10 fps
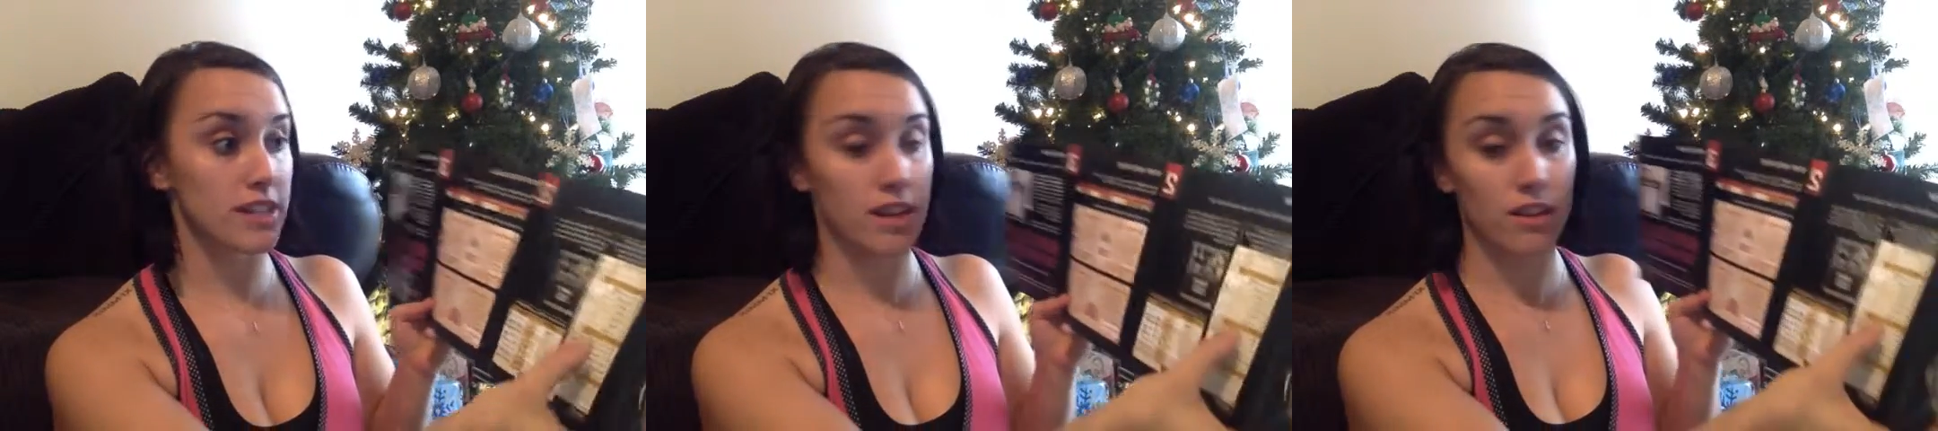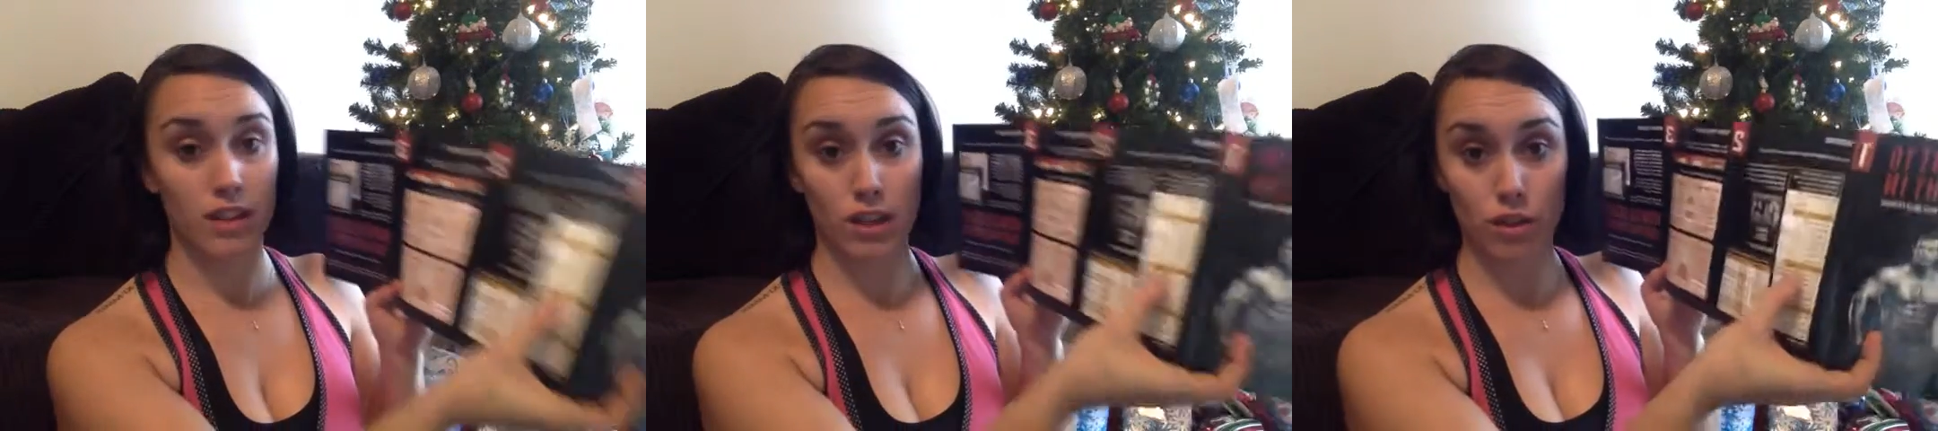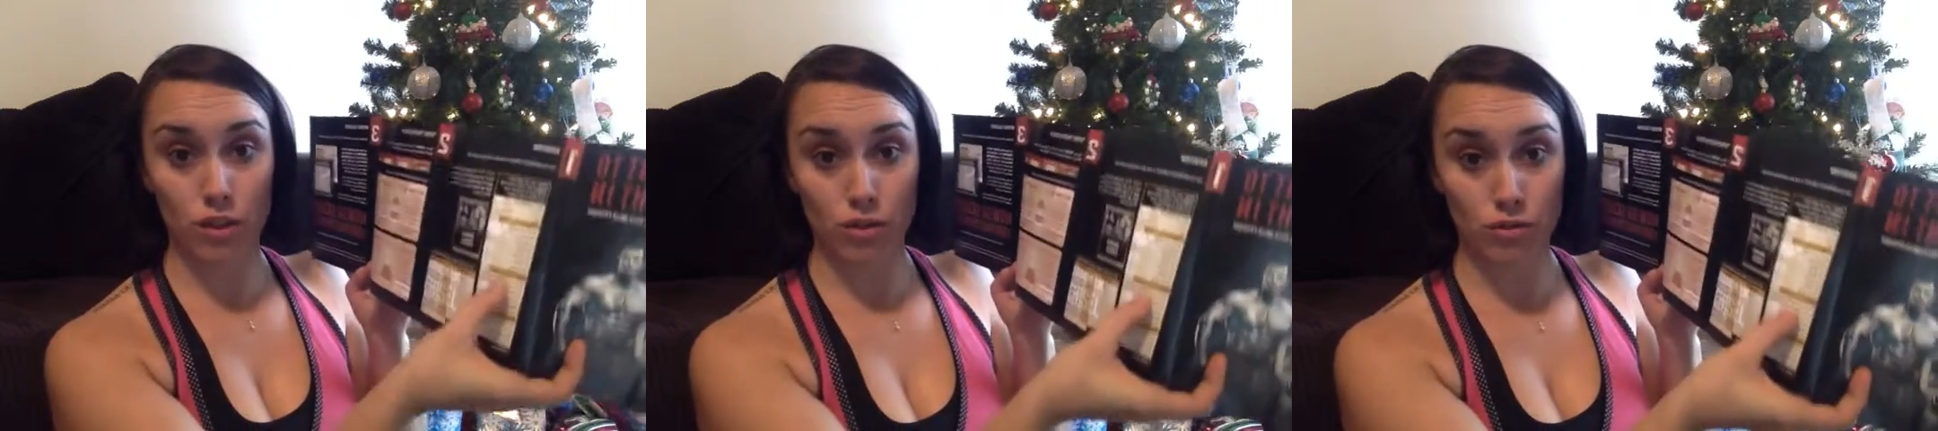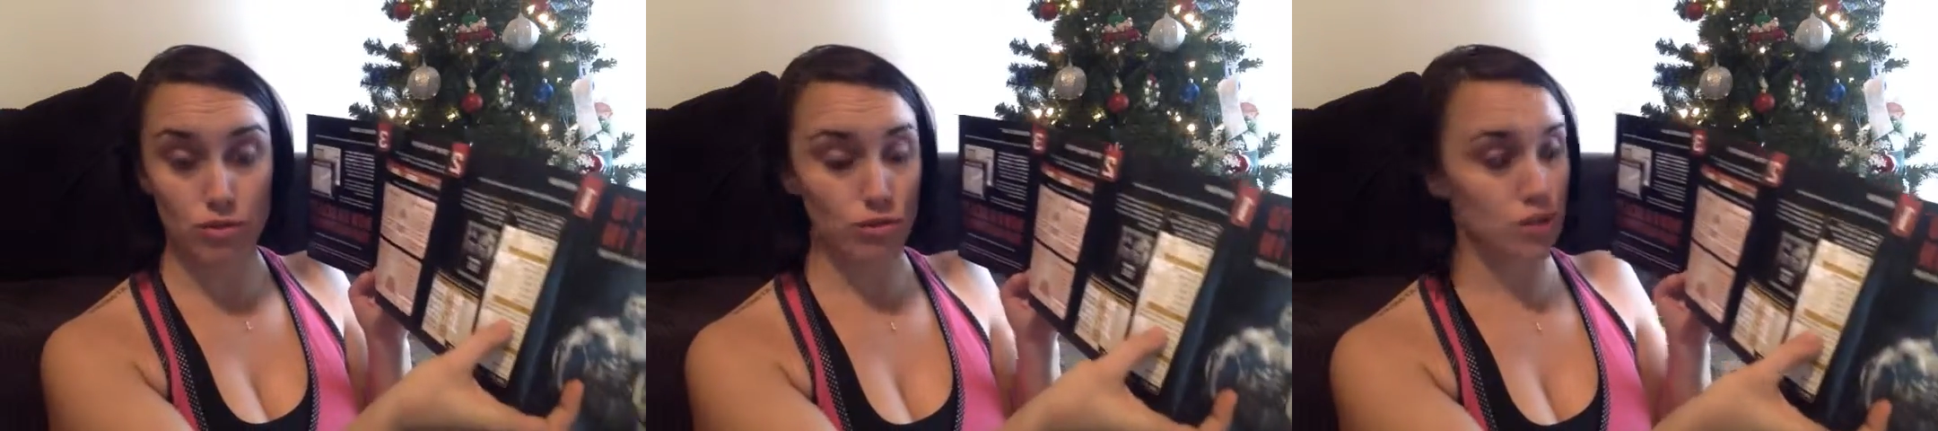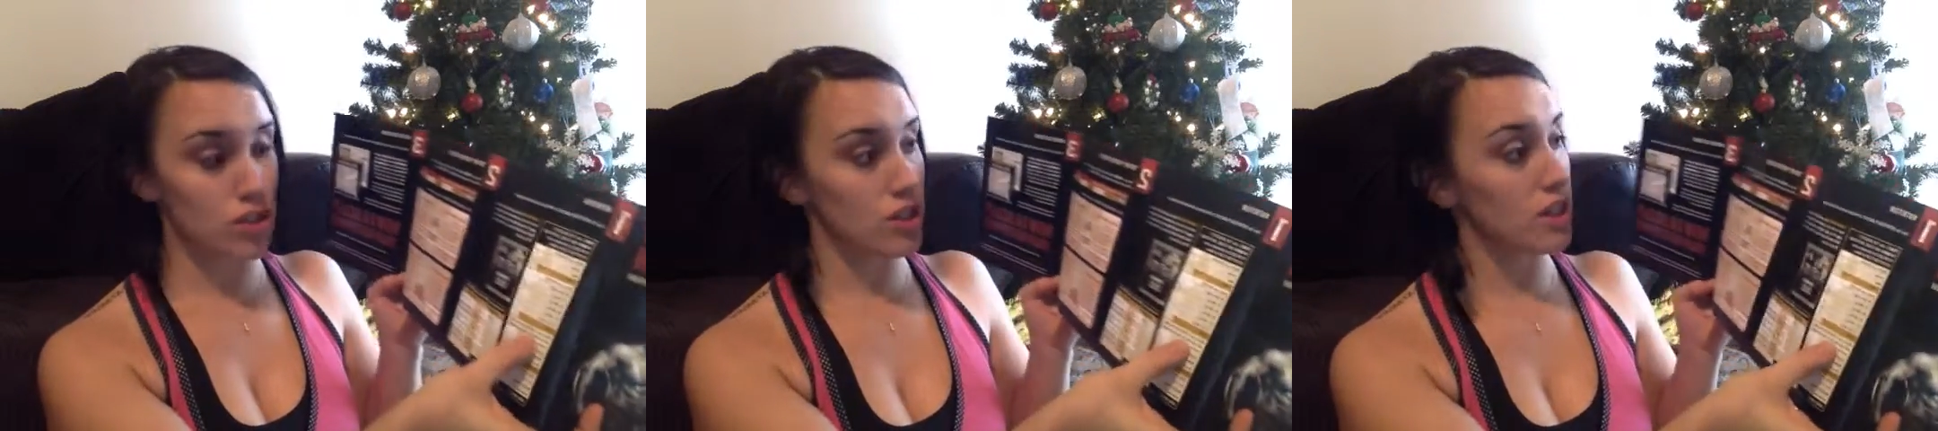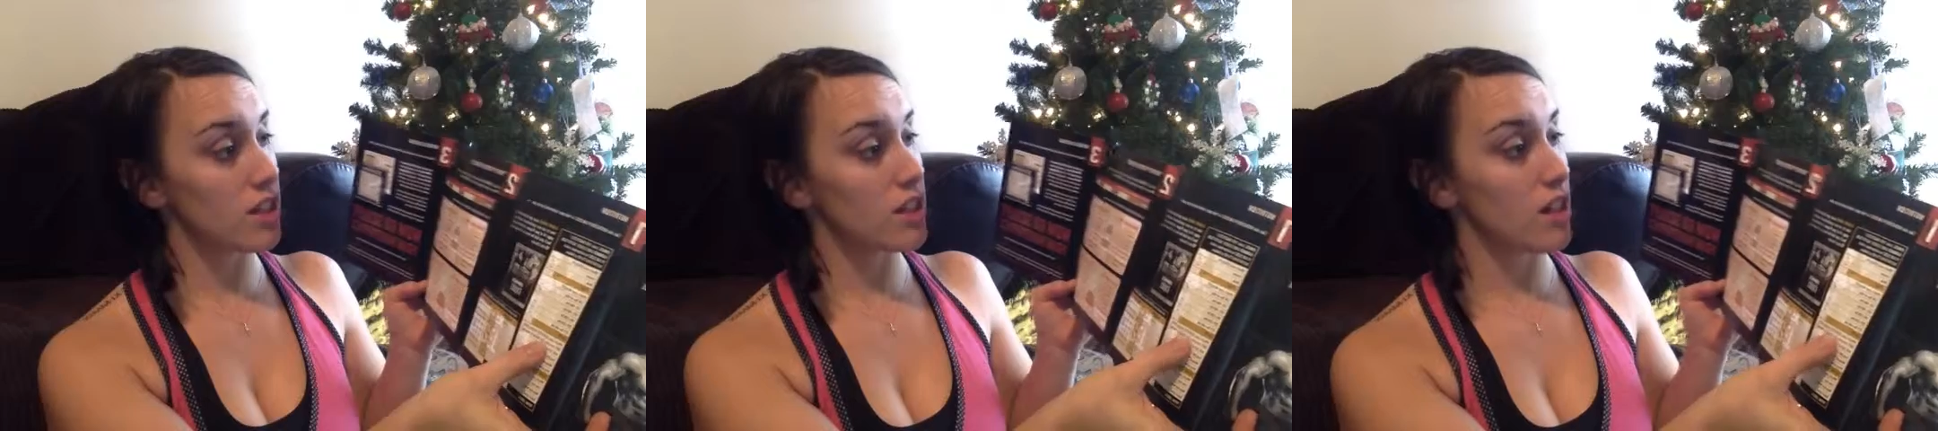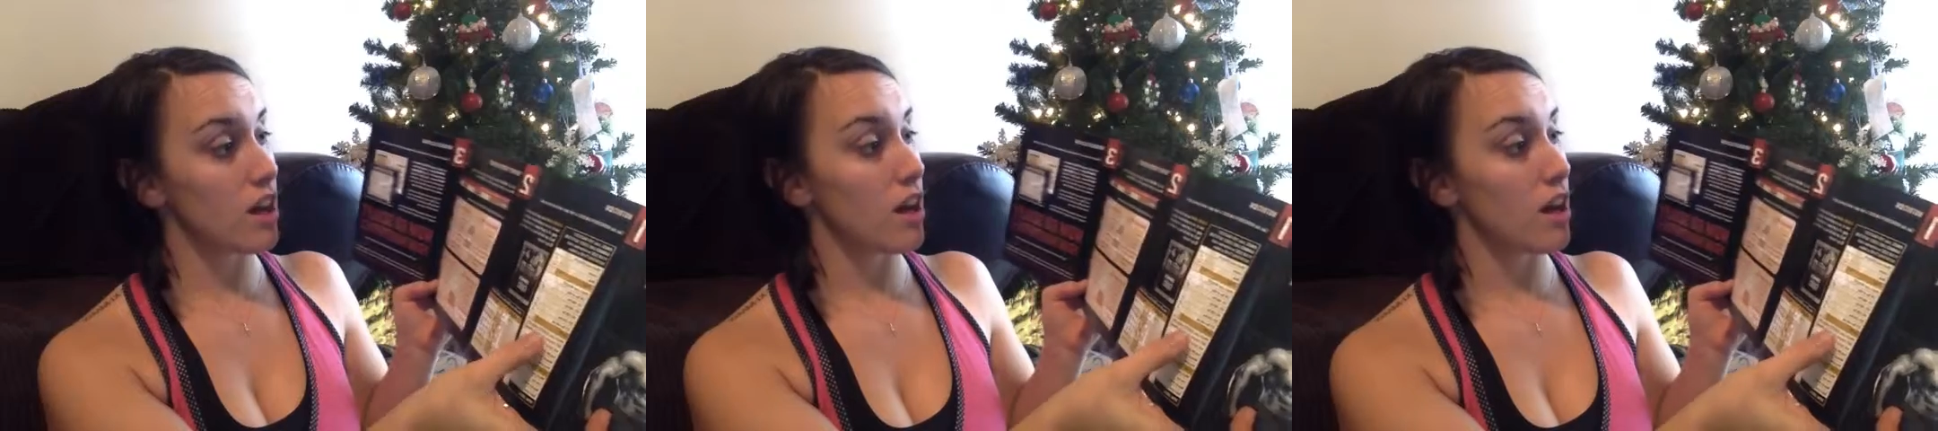down like your nutrition,